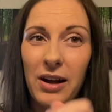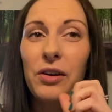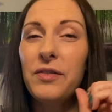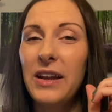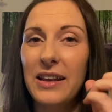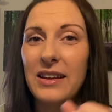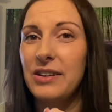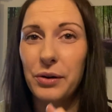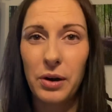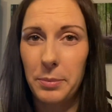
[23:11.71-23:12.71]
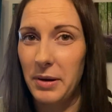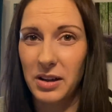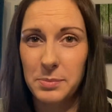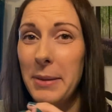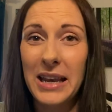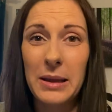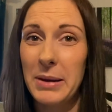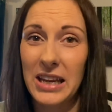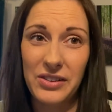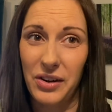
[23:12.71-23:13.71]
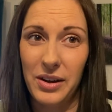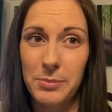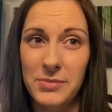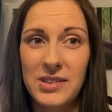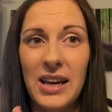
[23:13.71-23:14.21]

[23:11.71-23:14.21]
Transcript: and I've eaten these yogurt bars many, many times,